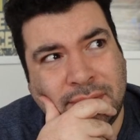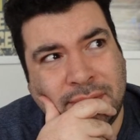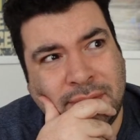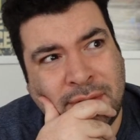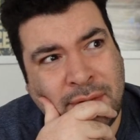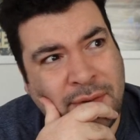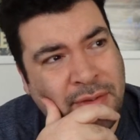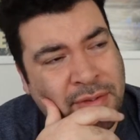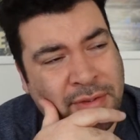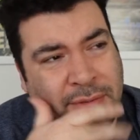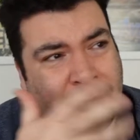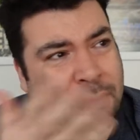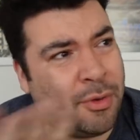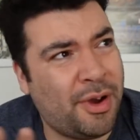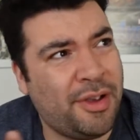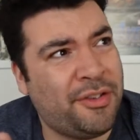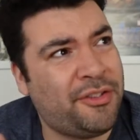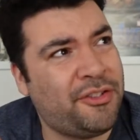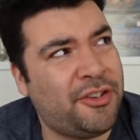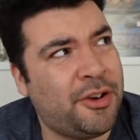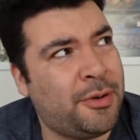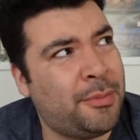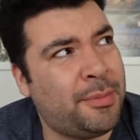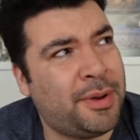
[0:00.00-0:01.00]
There were some
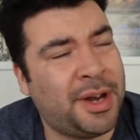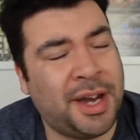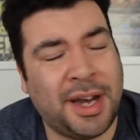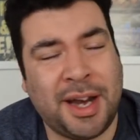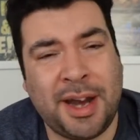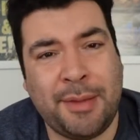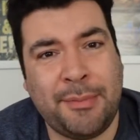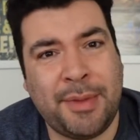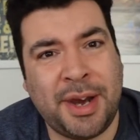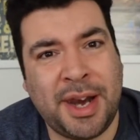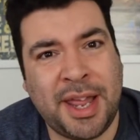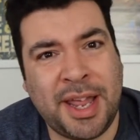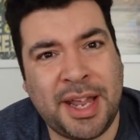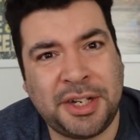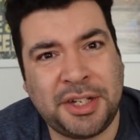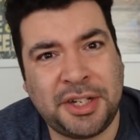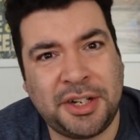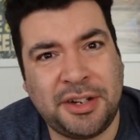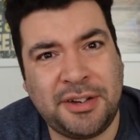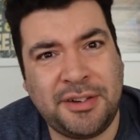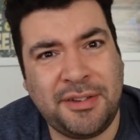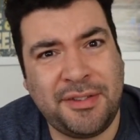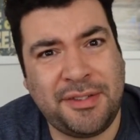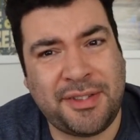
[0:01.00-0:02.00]
questionable
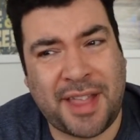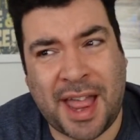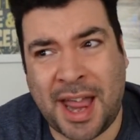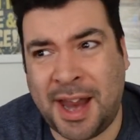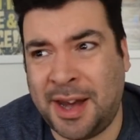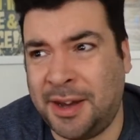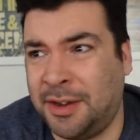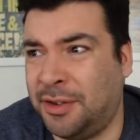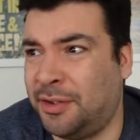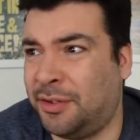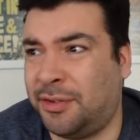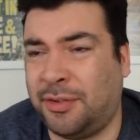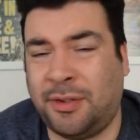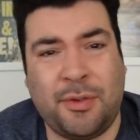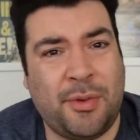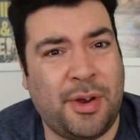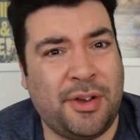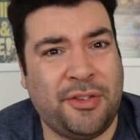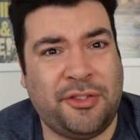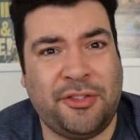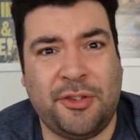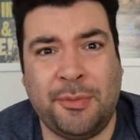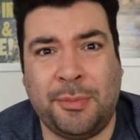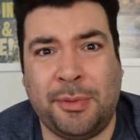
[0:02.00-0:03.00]
eliminations and
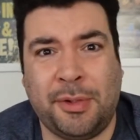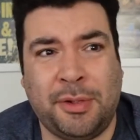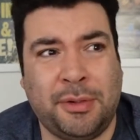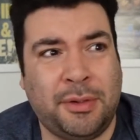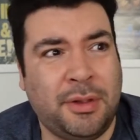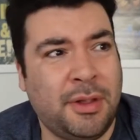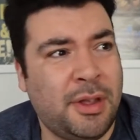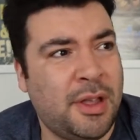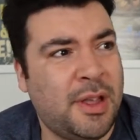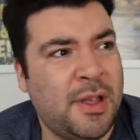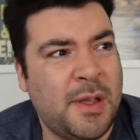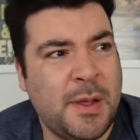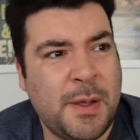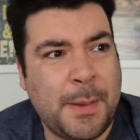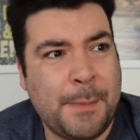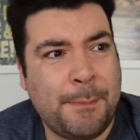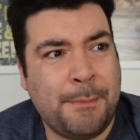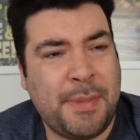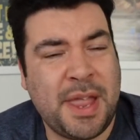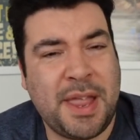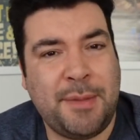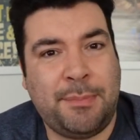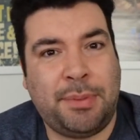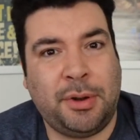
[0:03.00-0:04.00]
questionable
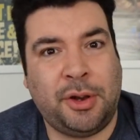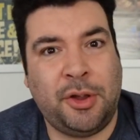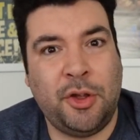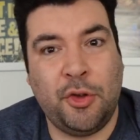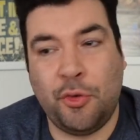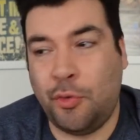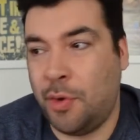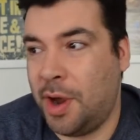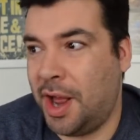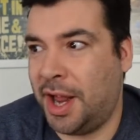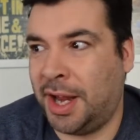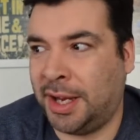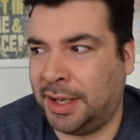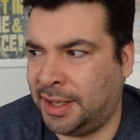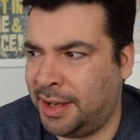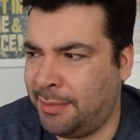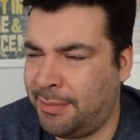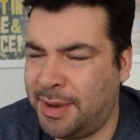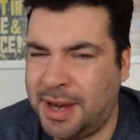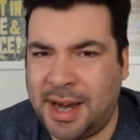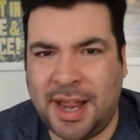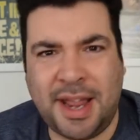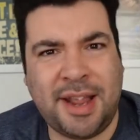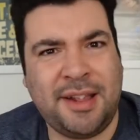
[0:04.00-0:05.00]
people who
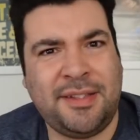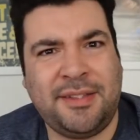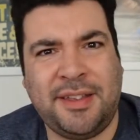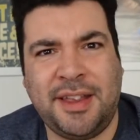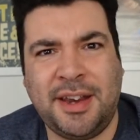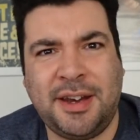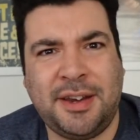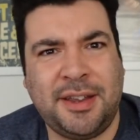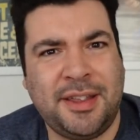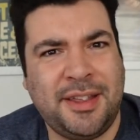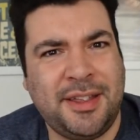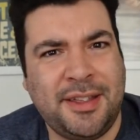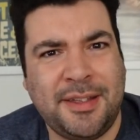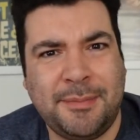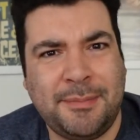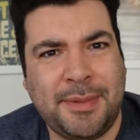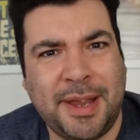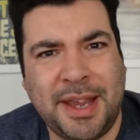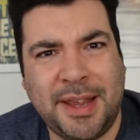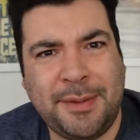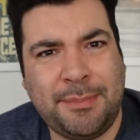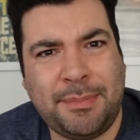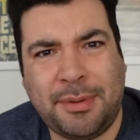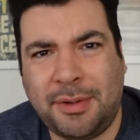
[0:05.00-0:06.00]
eliminated
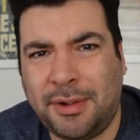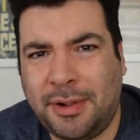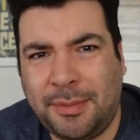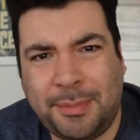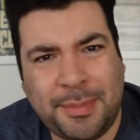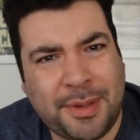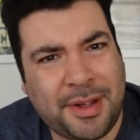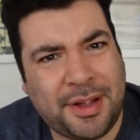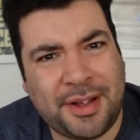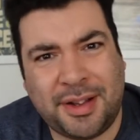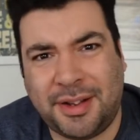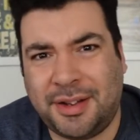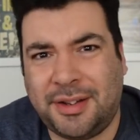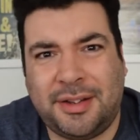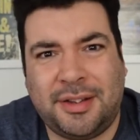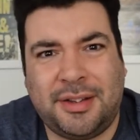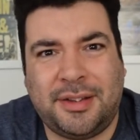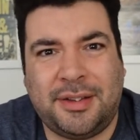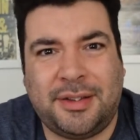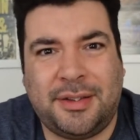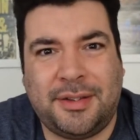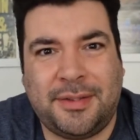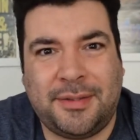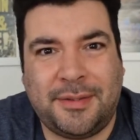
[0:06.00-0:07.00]
people, but
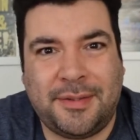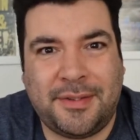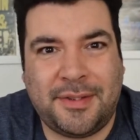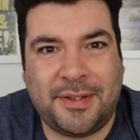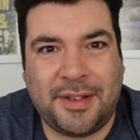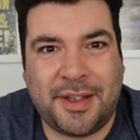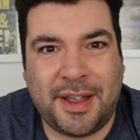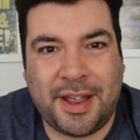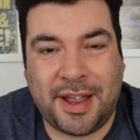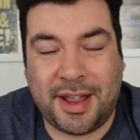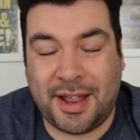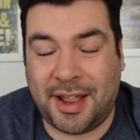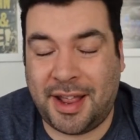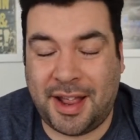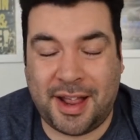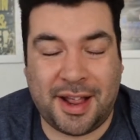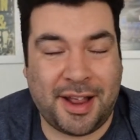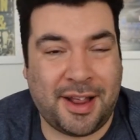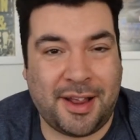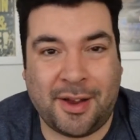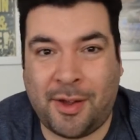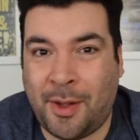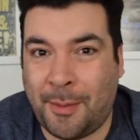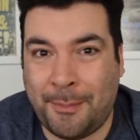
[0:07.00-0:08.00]

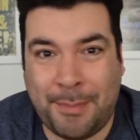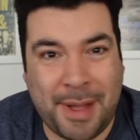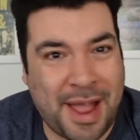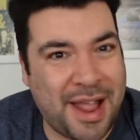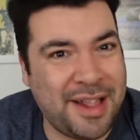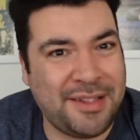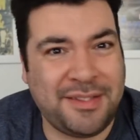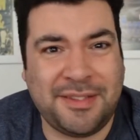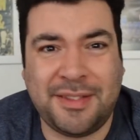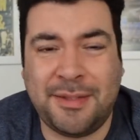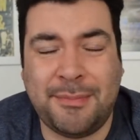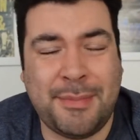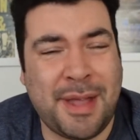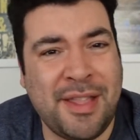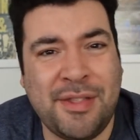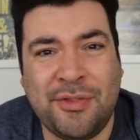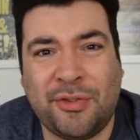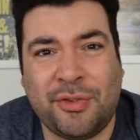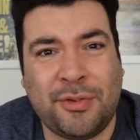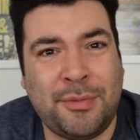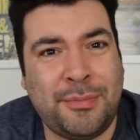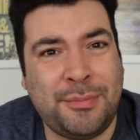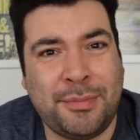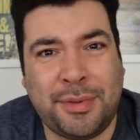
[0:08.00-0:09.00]
compared to the
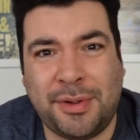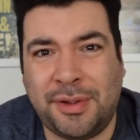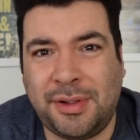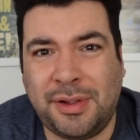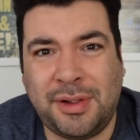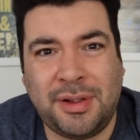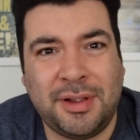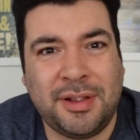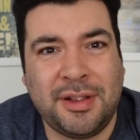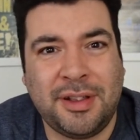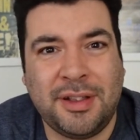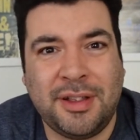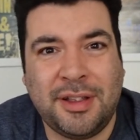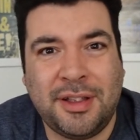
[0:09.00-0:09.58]
men's Rumble,